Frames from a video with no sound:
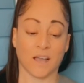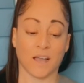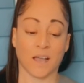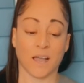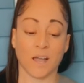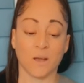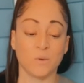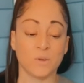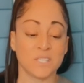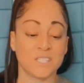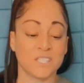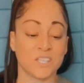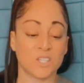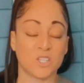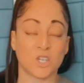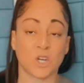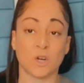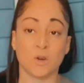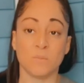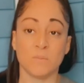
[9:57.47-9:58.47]
I was
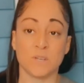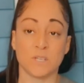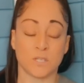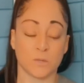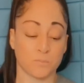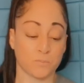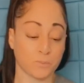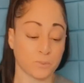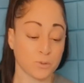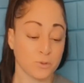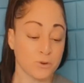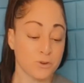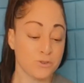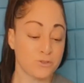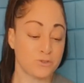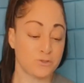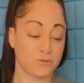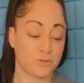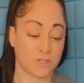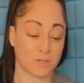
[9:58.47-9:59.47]
determined to
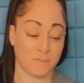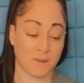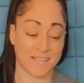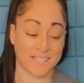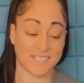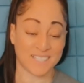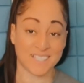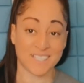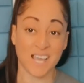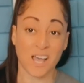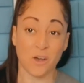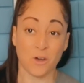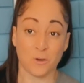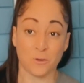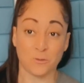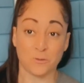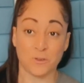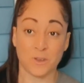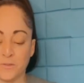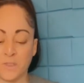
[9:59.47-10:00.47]
prove to
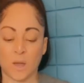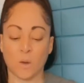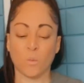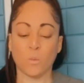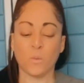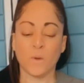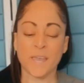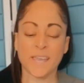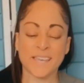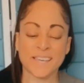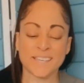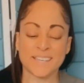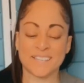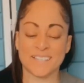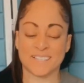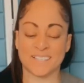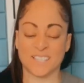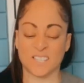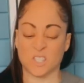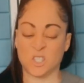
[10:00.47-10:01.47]
myself that
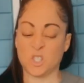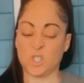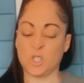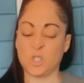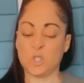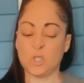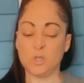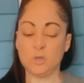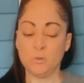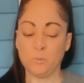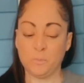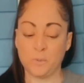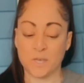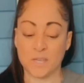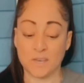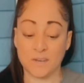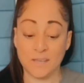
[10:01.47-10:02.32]
wickedness is stupid